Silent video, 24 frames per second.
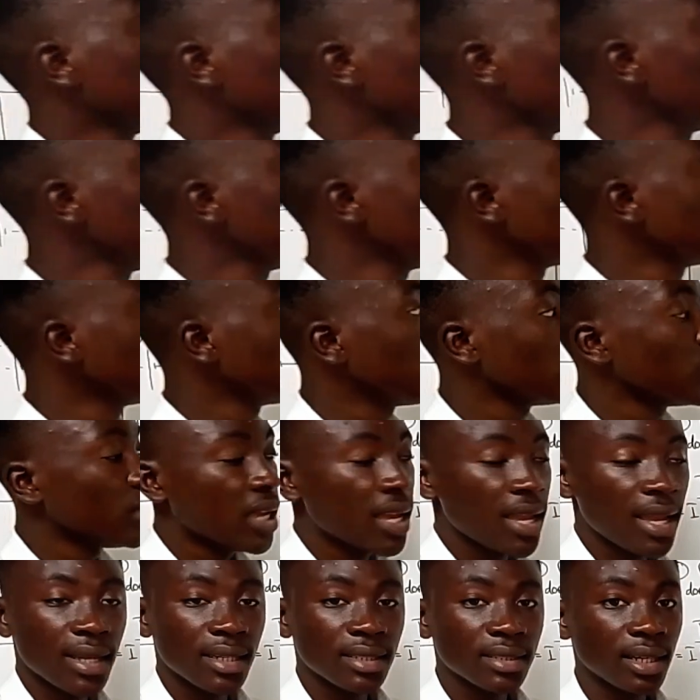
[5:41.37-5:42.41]
moving on to
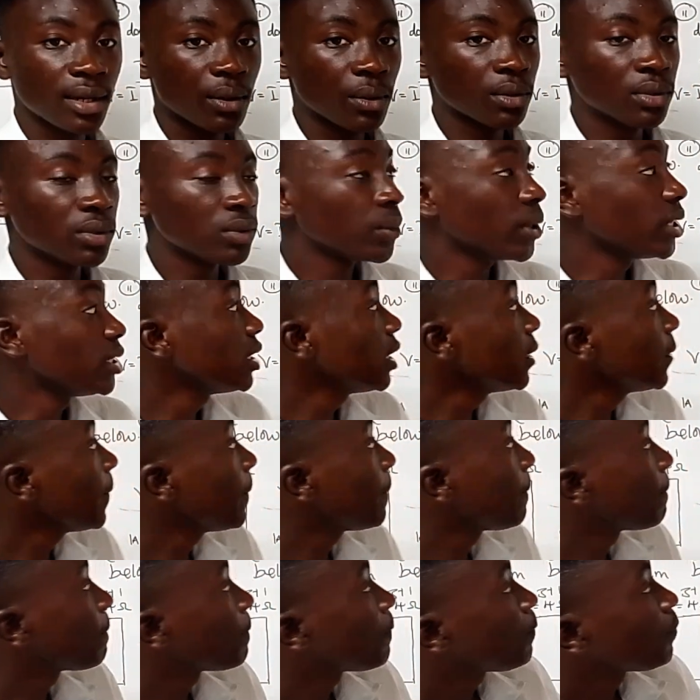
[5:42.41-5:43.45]
the second question.
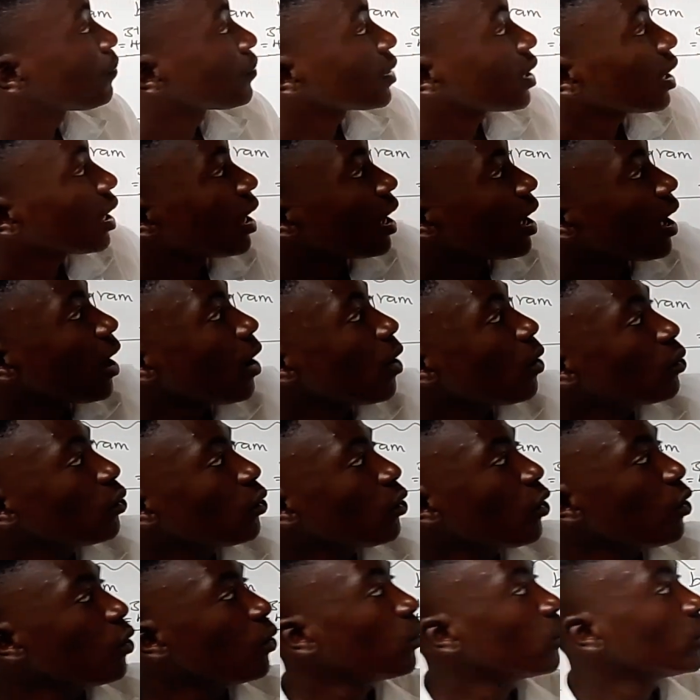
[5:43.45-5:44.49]
How
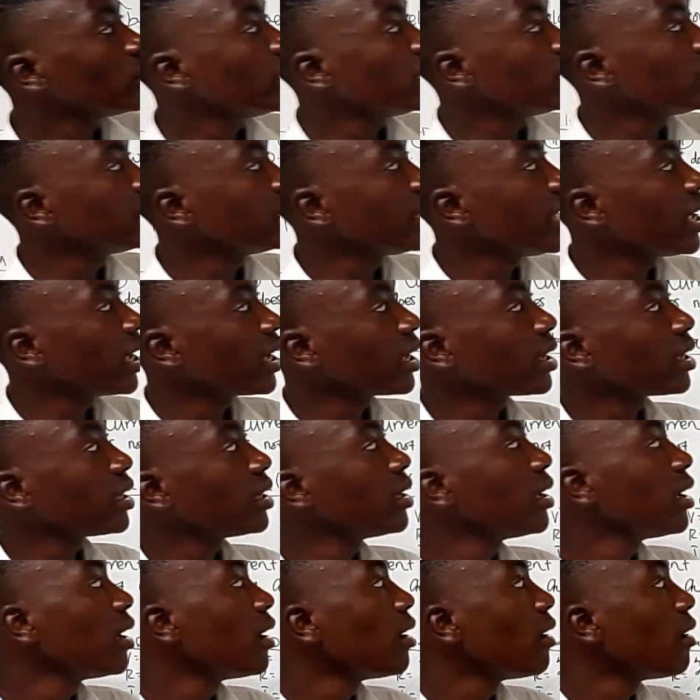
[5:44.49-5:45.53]
long will it take
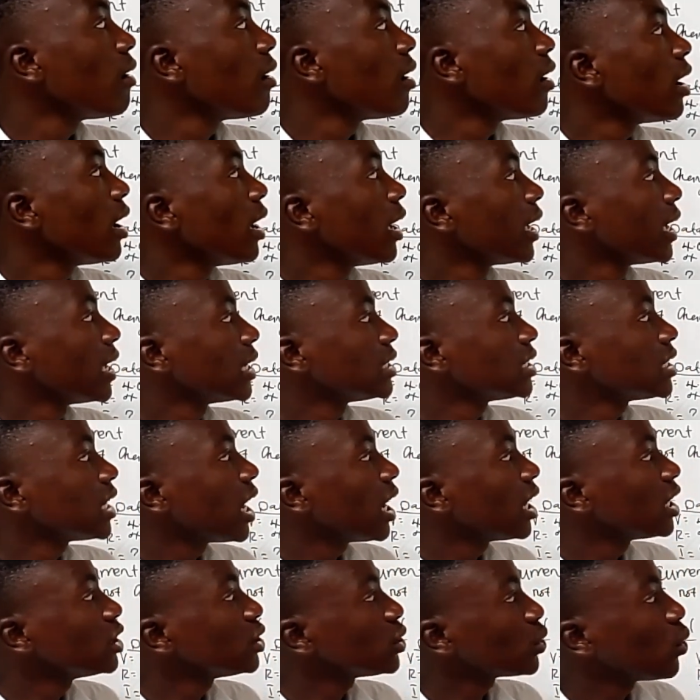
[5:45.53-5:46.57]
a
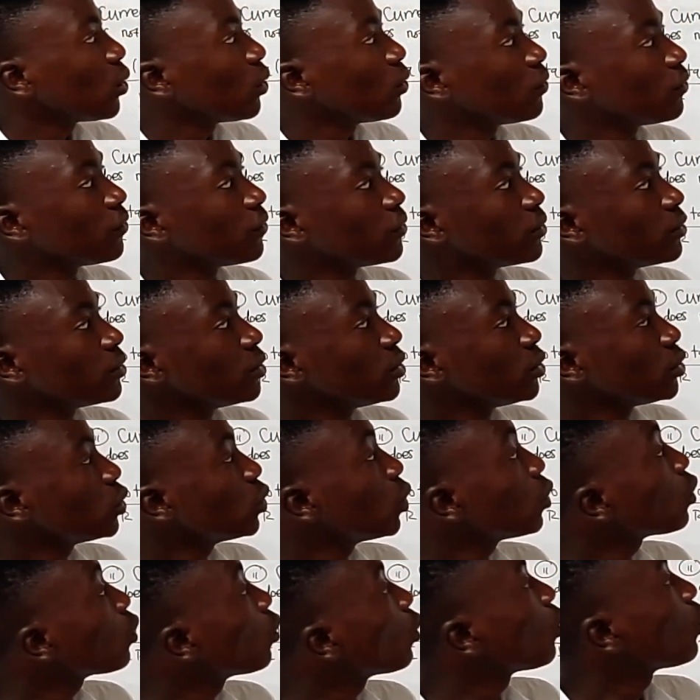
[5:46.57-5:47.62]
charge of 2